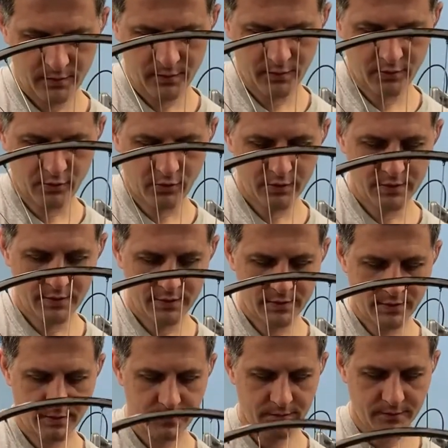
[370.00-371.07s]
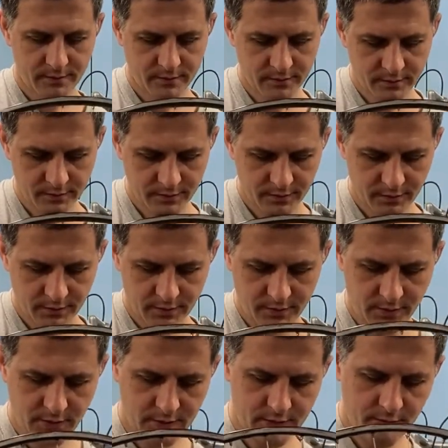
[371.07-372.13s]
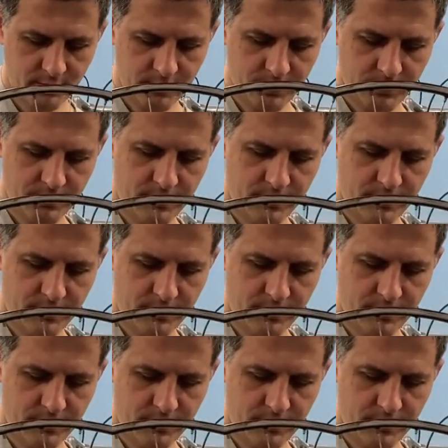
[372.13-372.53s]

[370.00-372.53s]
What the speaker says: It crosses this one.